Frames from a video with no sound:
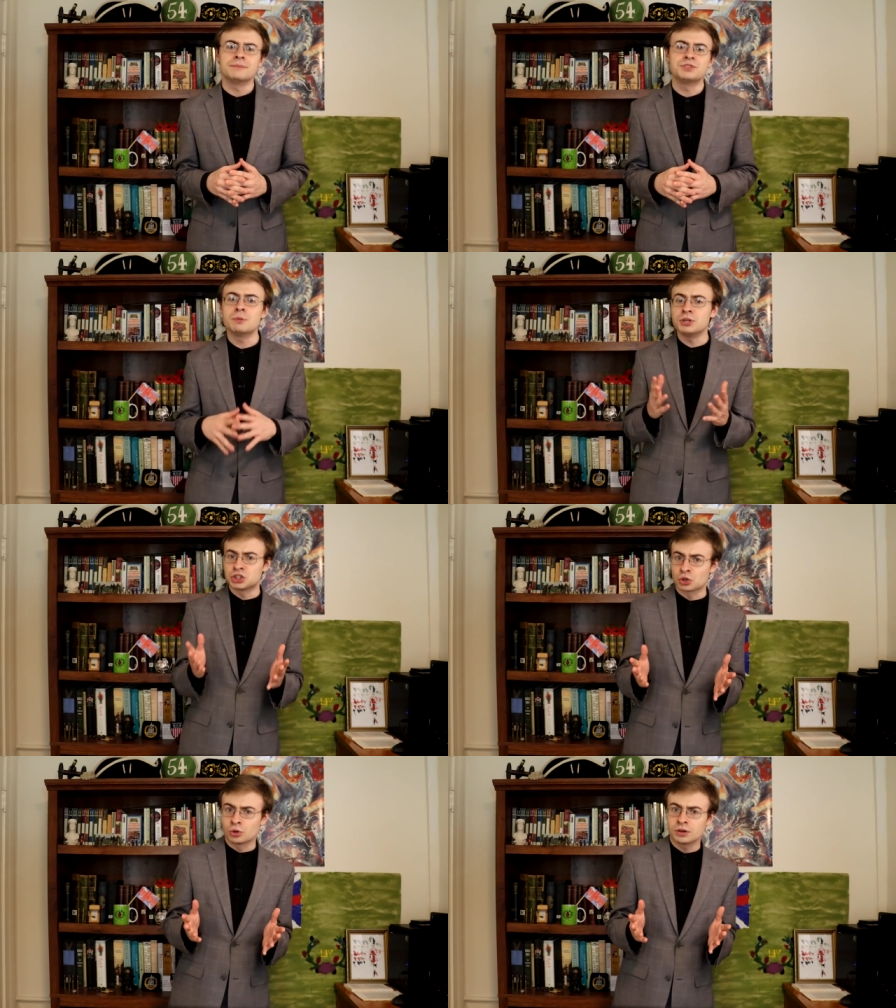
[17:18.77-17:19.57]
Uh, to be
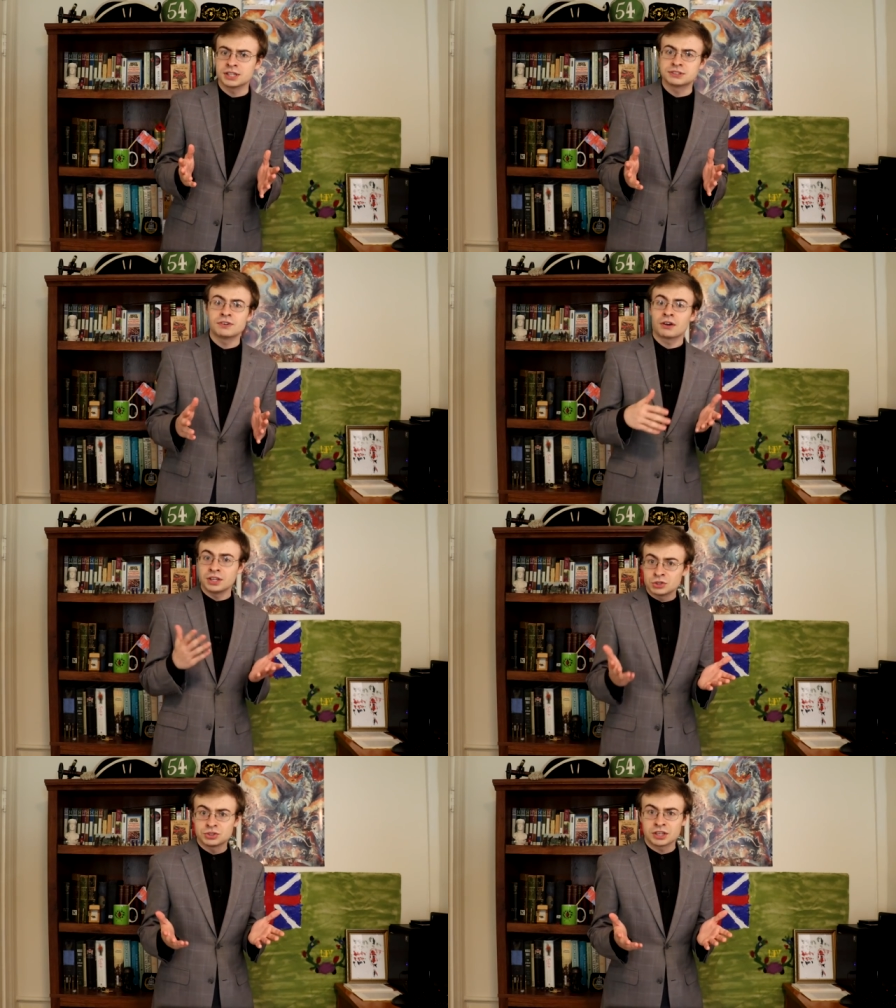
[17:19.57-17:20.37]
sure, it's
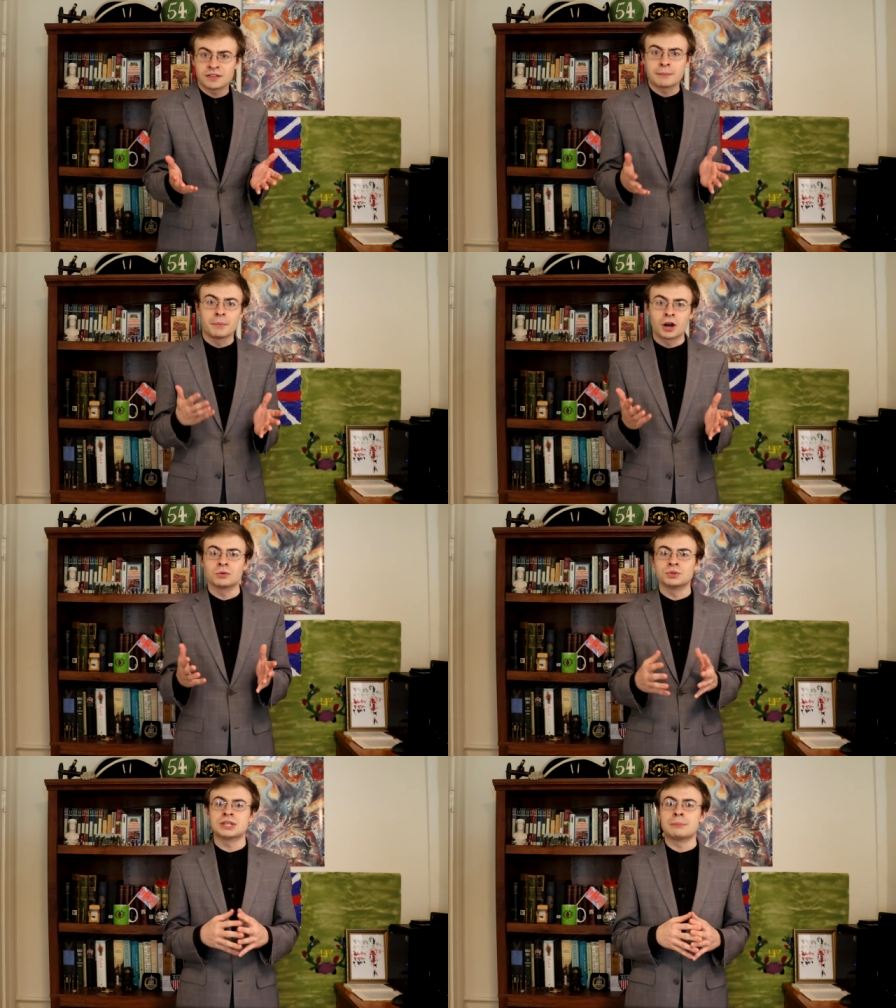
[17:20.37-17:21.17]
very interesting that
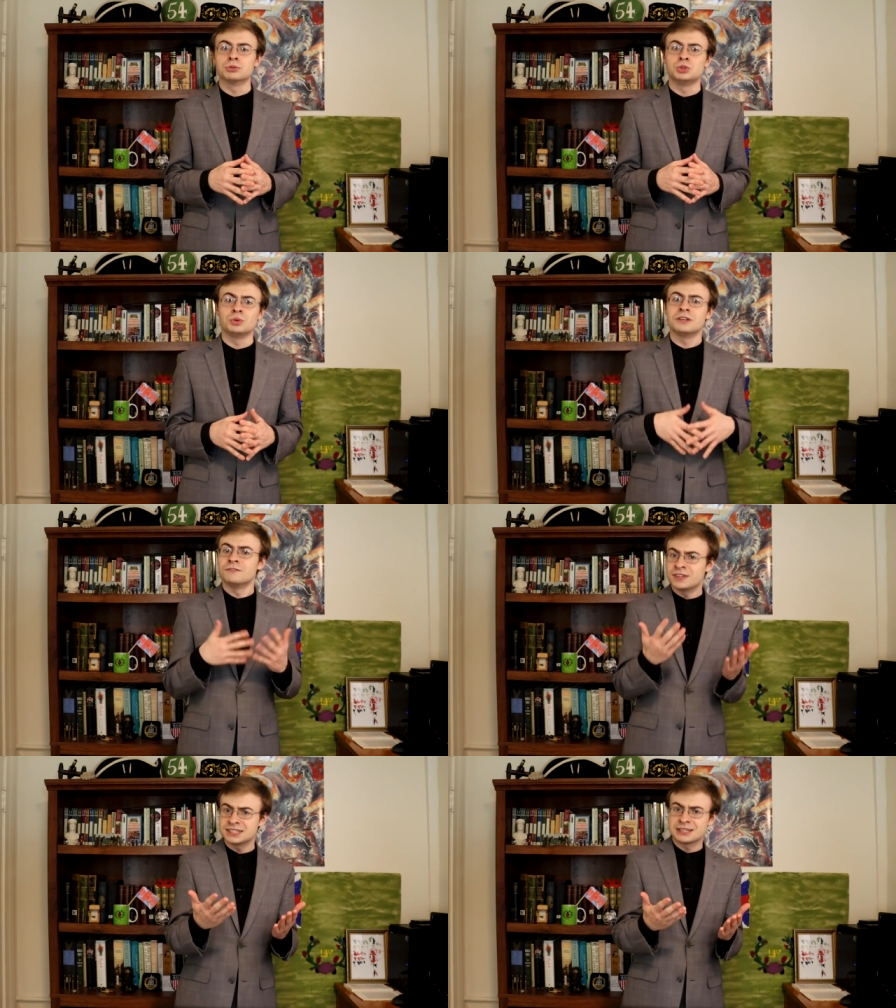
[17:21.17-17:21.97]
Martin was able to
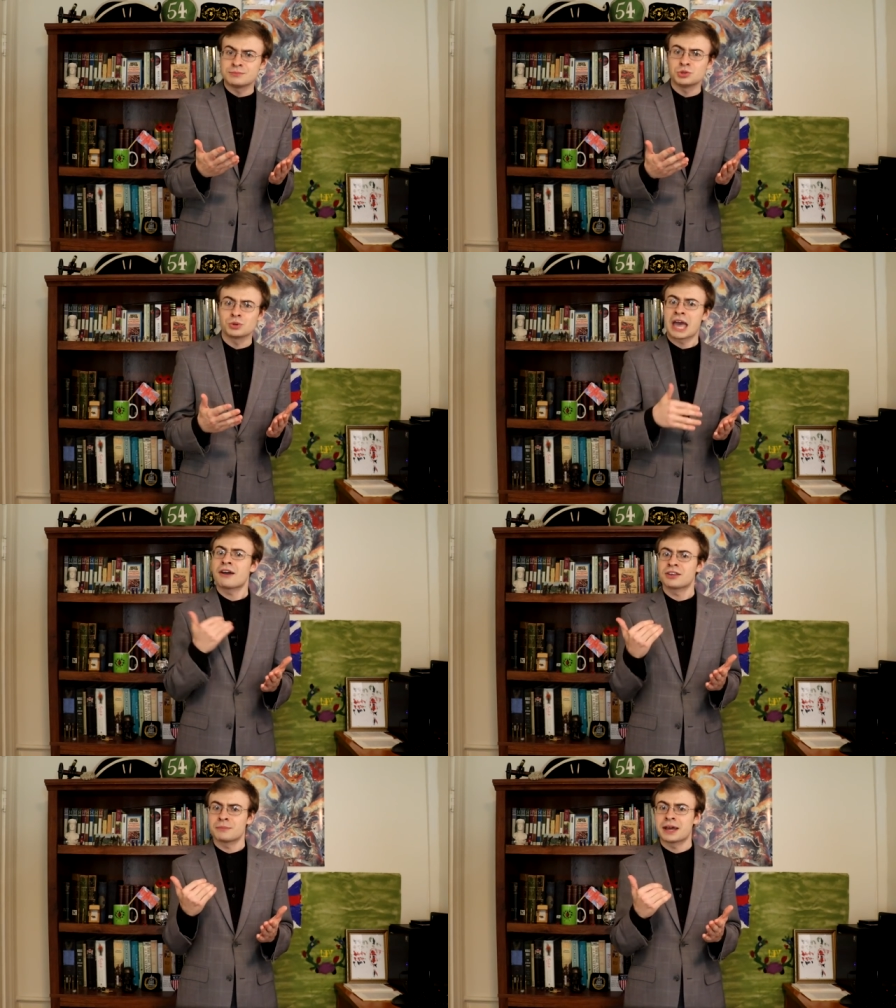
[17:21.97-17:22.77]
convince him to
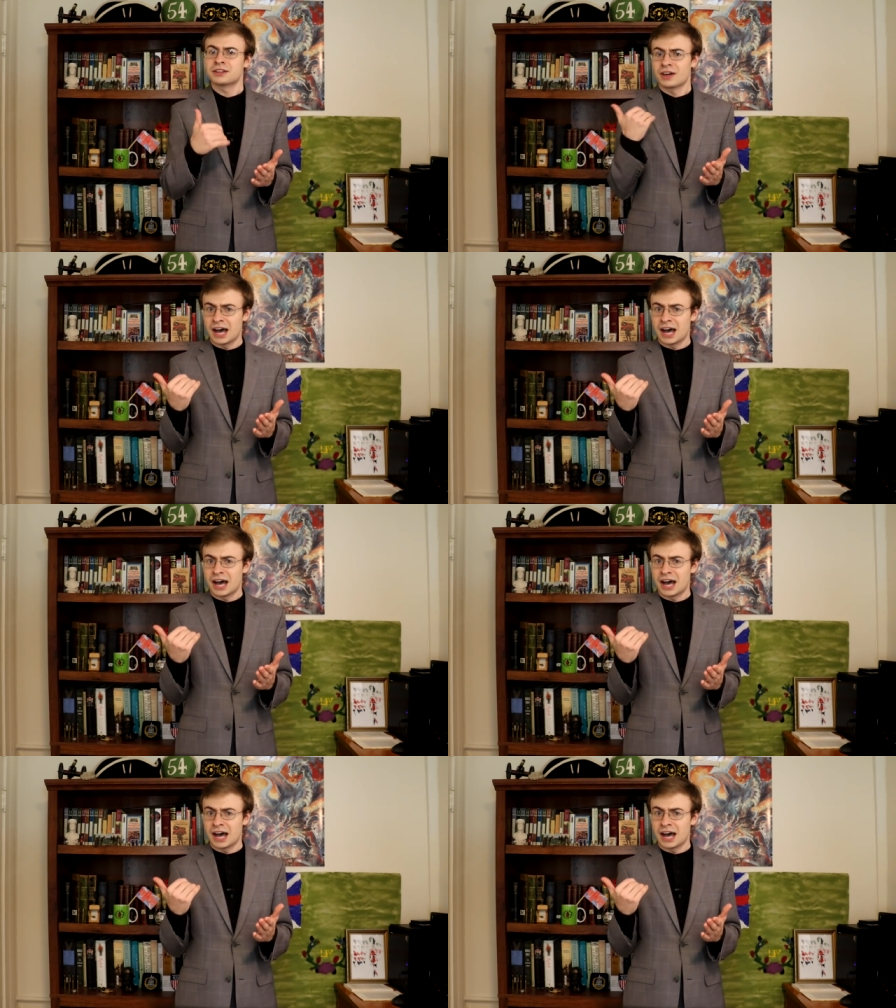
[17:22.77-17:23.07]
carry the man to the